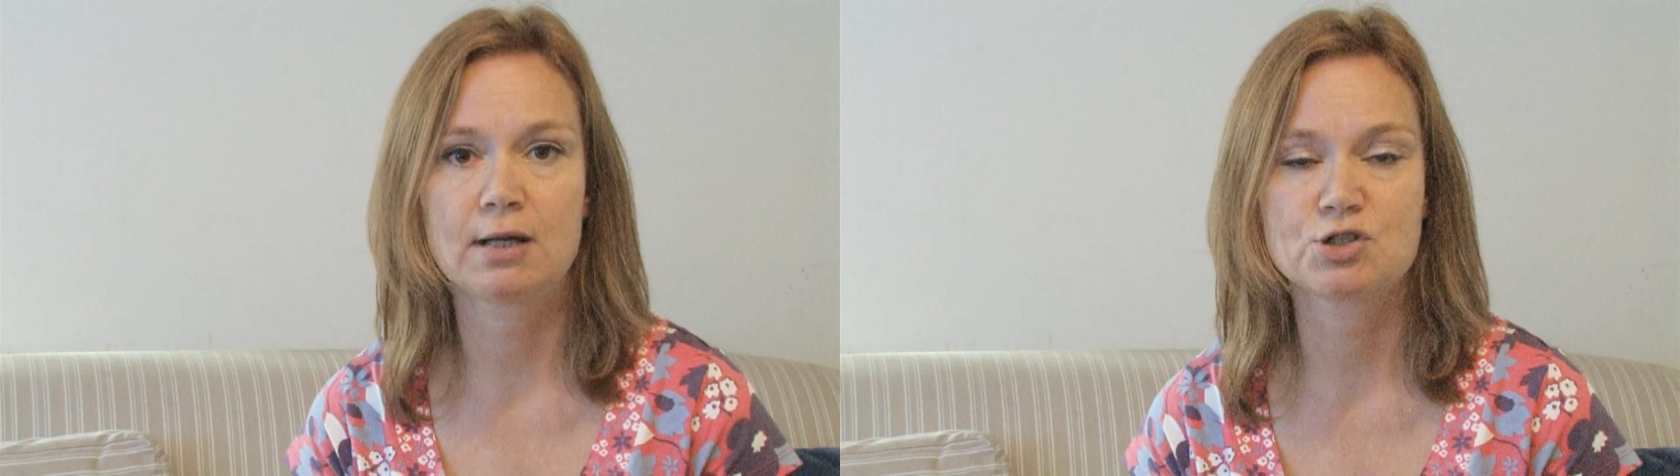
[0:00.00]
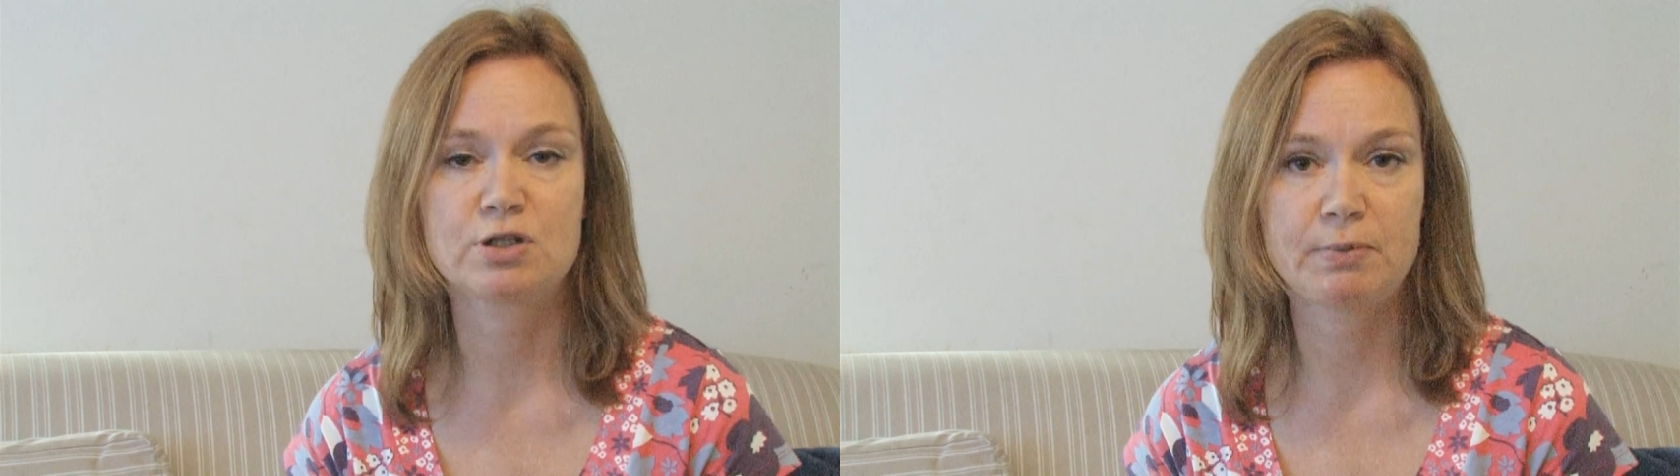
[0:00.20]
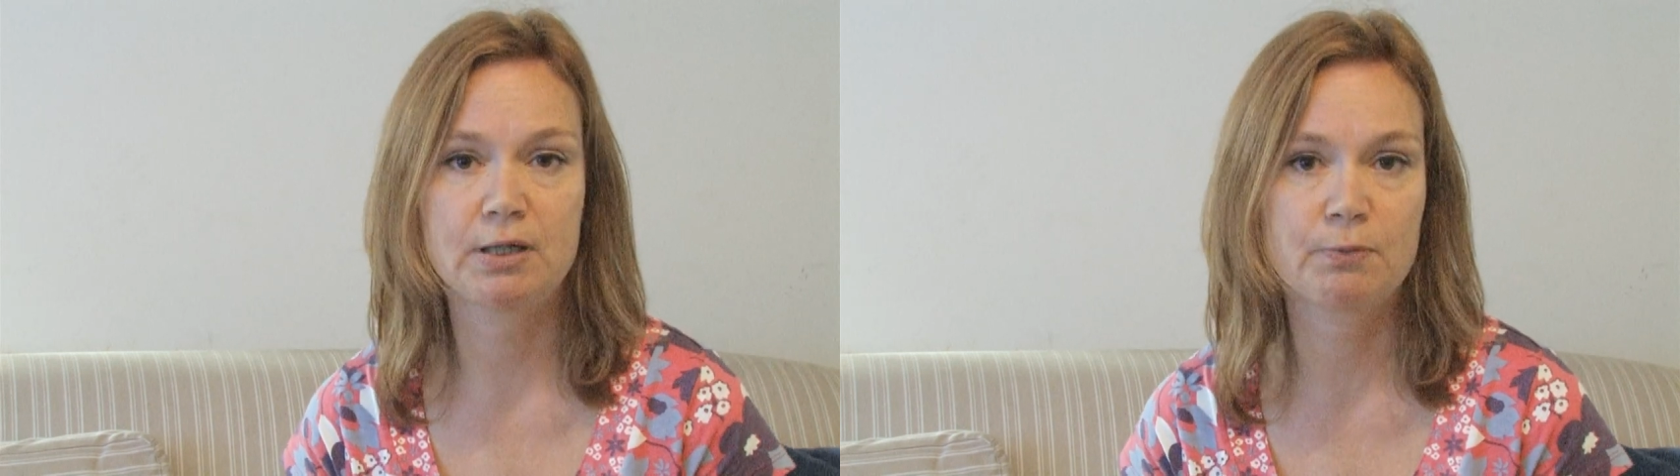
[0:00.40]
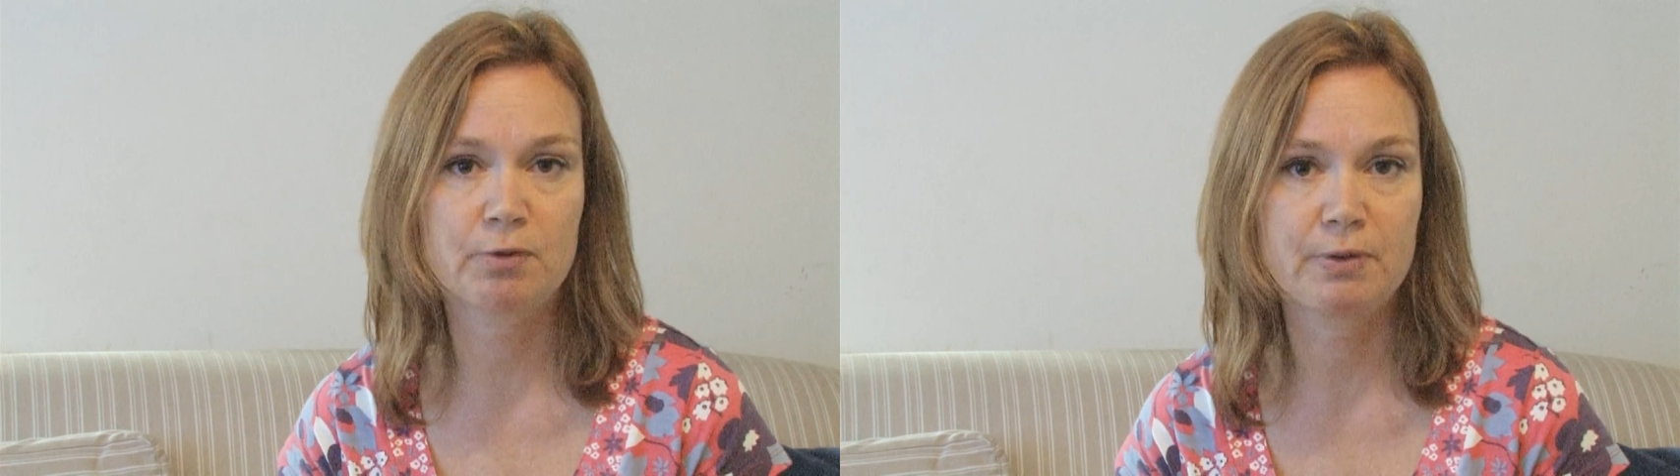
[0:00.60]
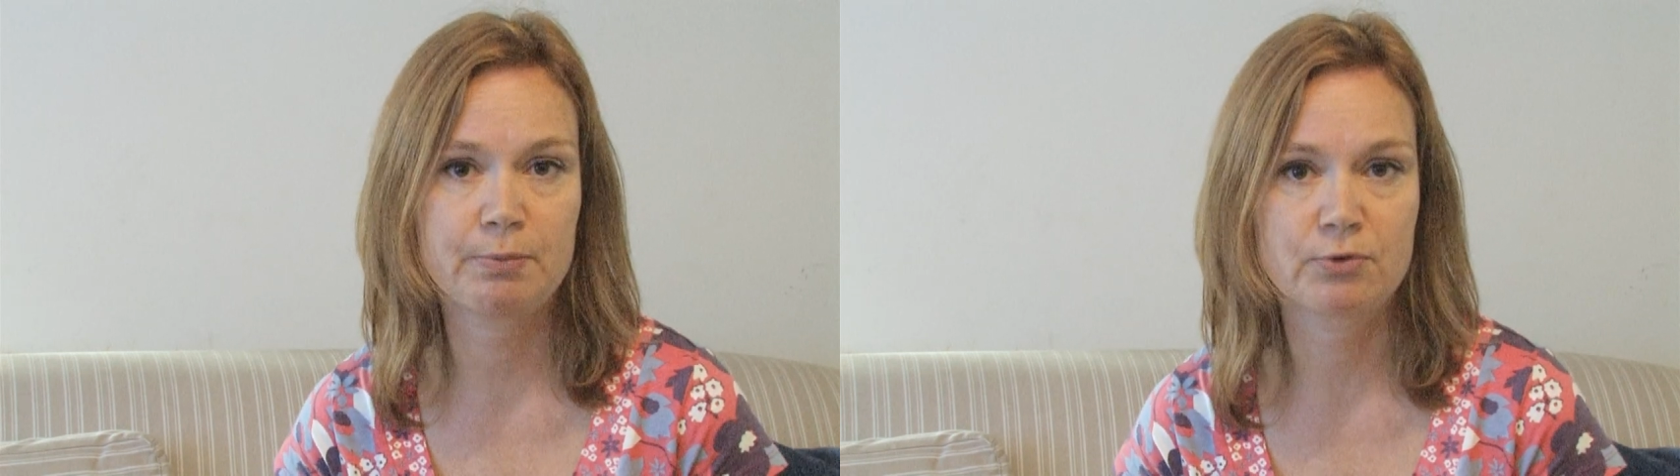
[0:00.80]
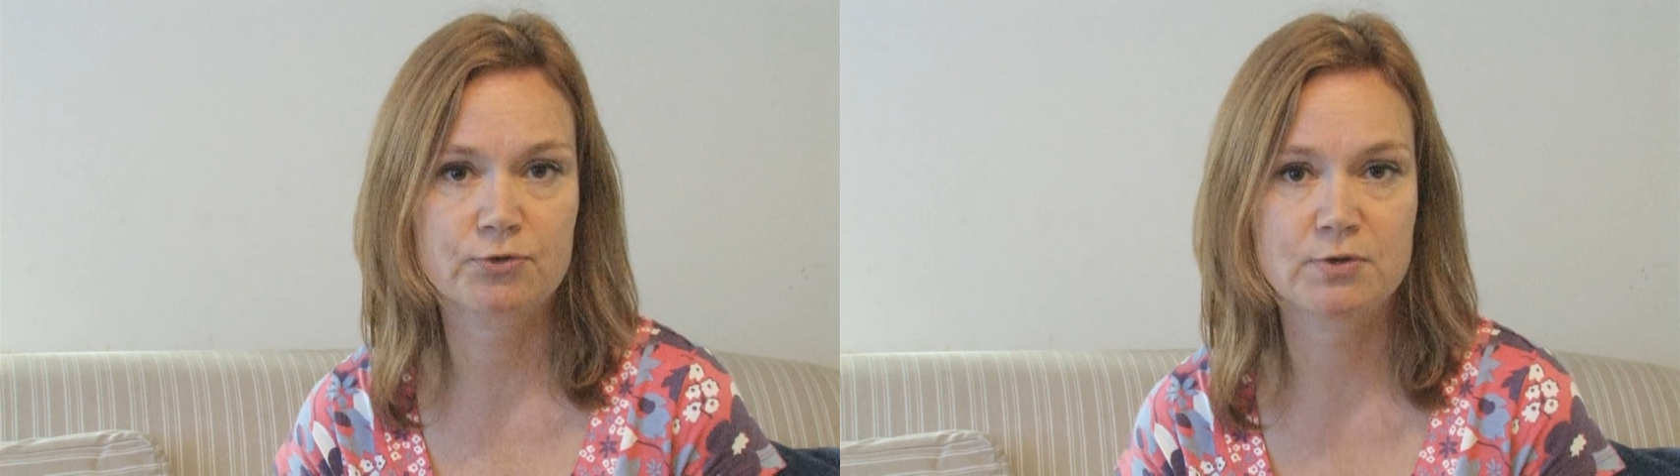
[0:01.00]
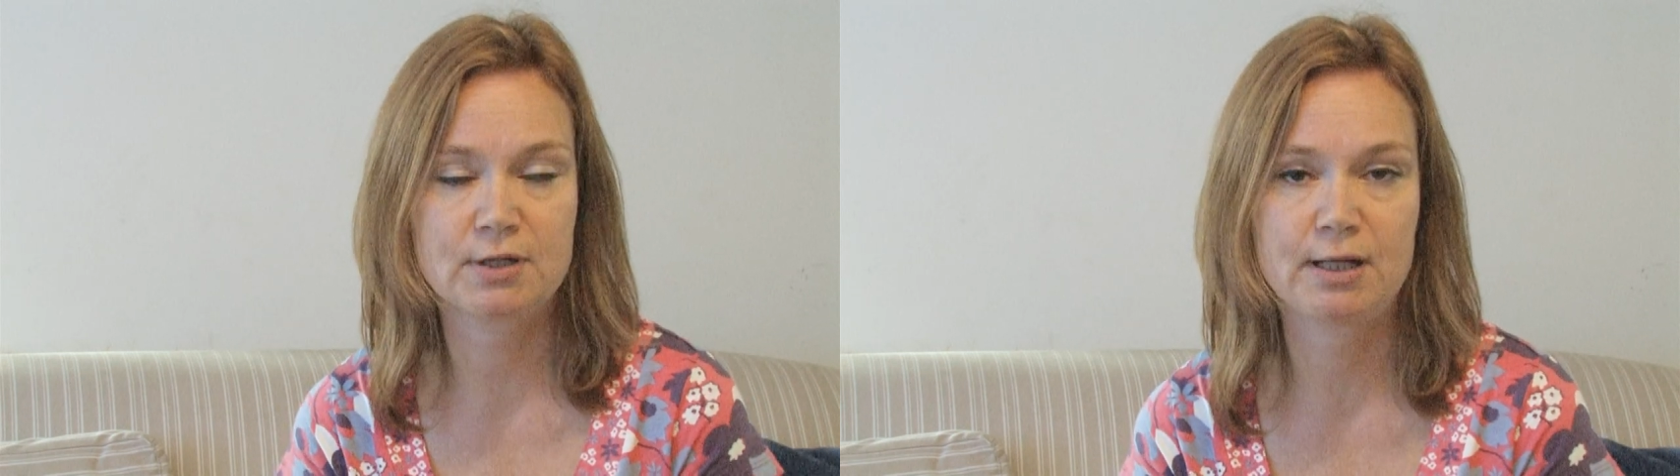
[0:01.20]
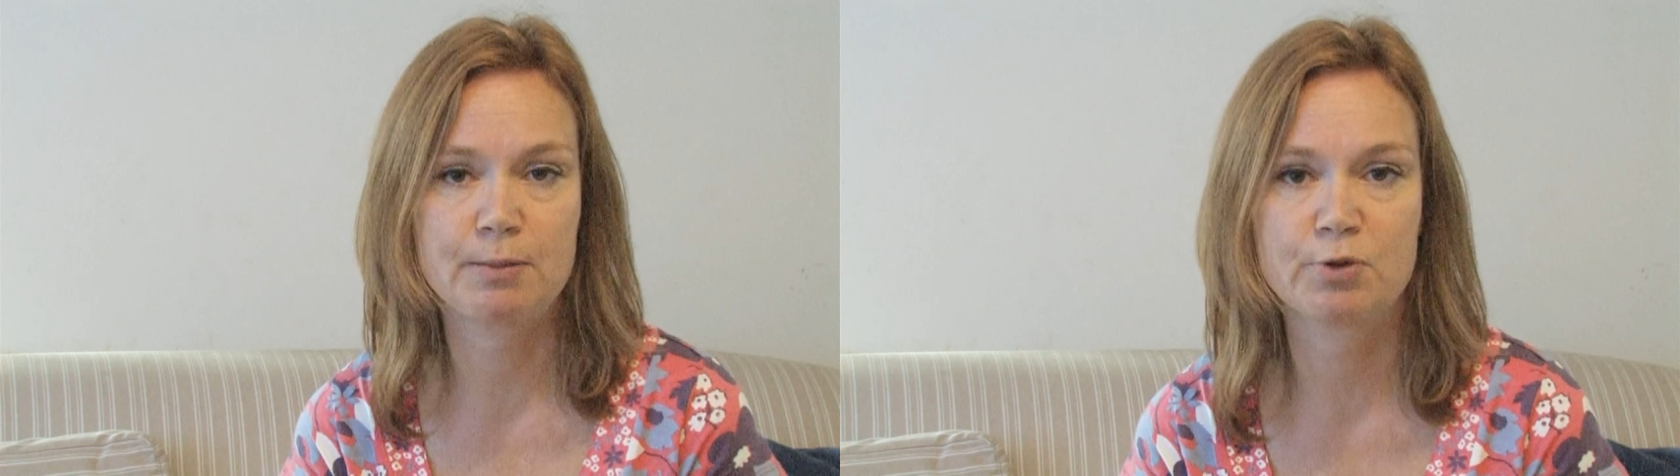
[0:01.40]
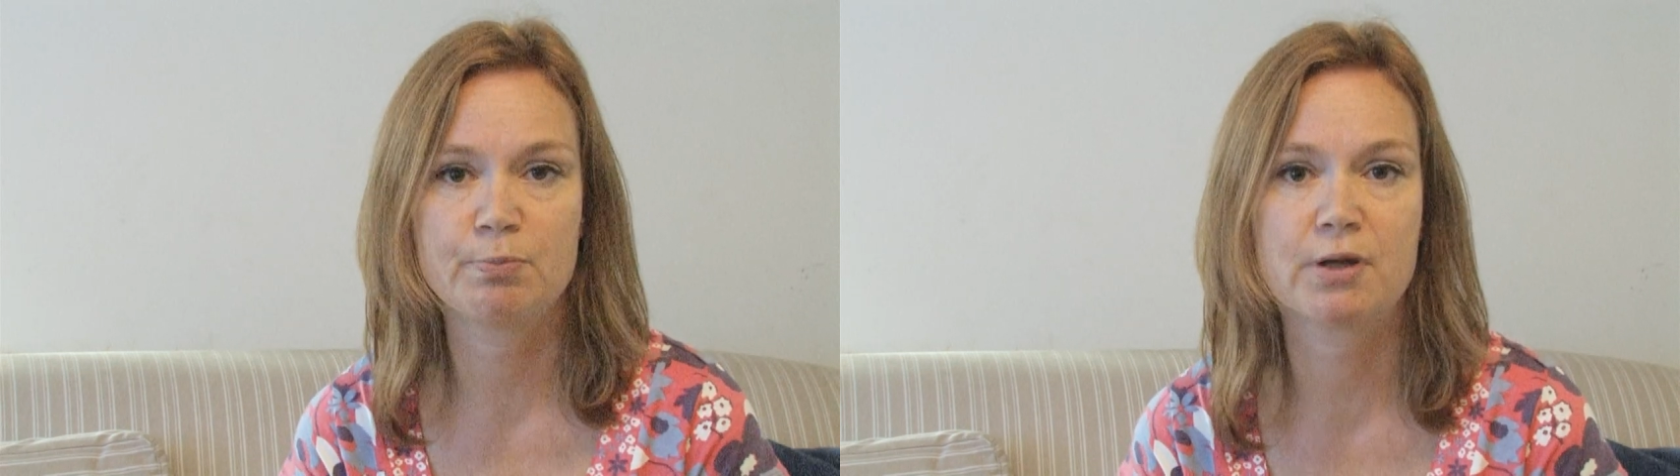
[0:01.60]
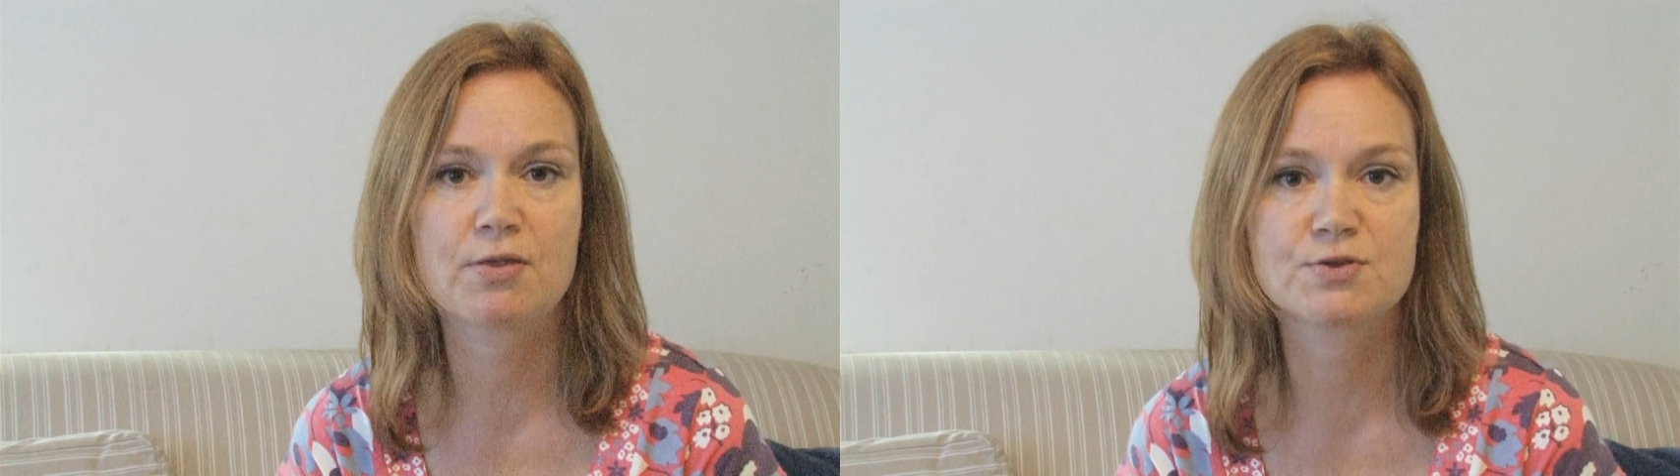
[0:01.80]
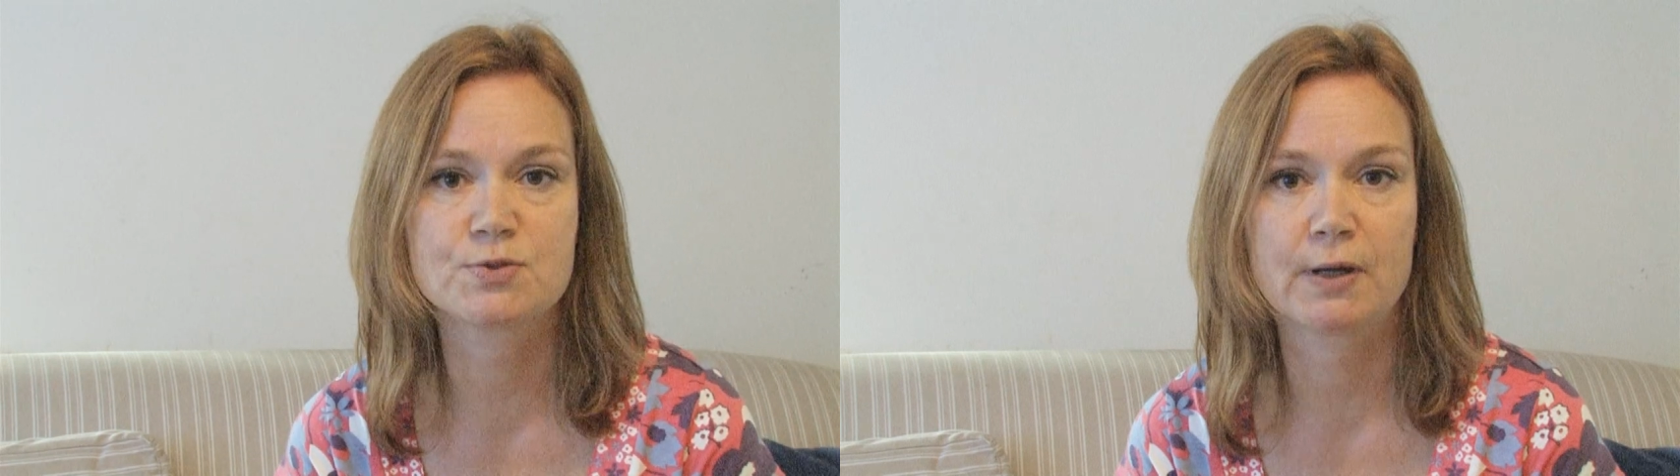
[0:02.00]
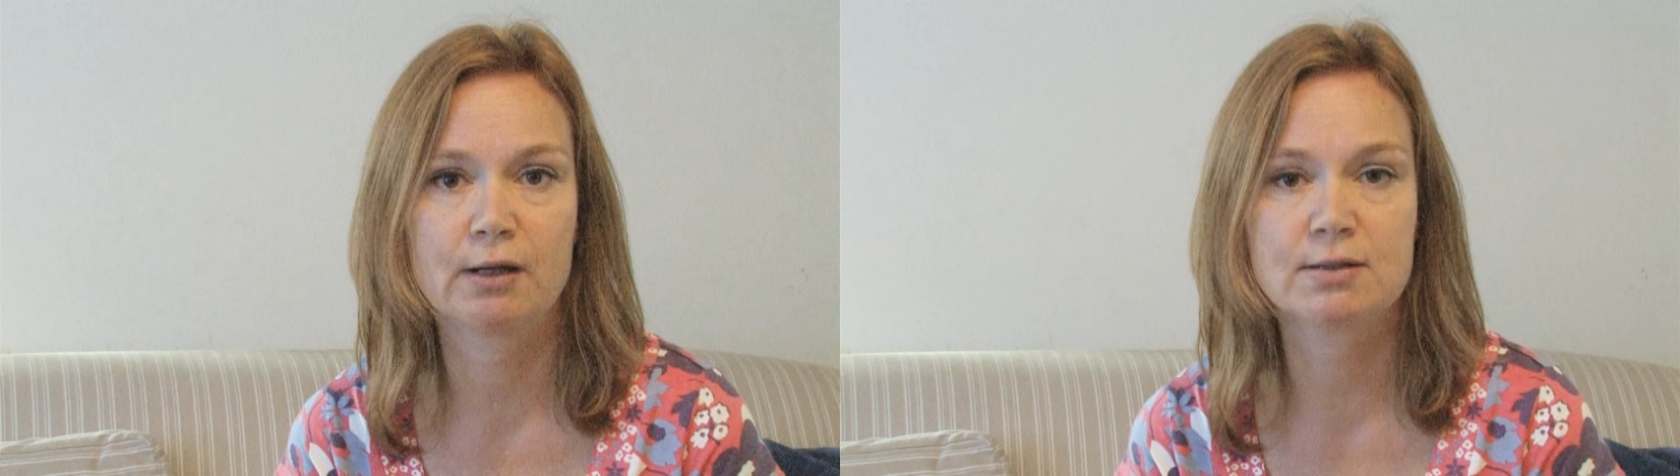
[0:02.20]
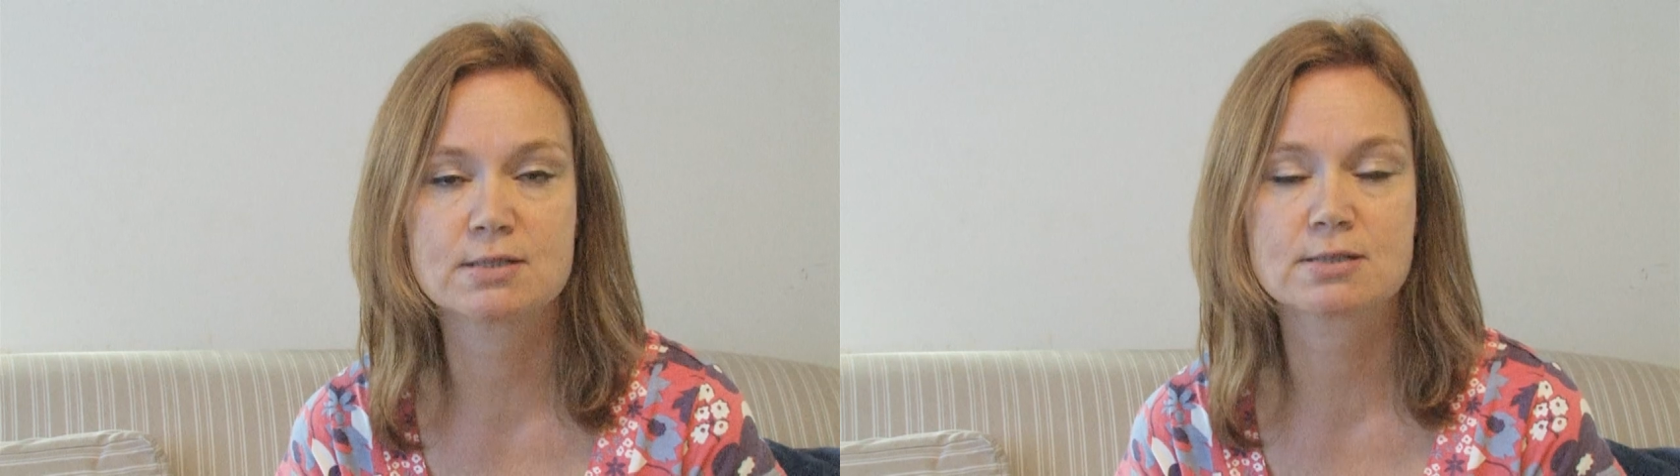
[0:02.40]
actually being with people through the labour and birth as well.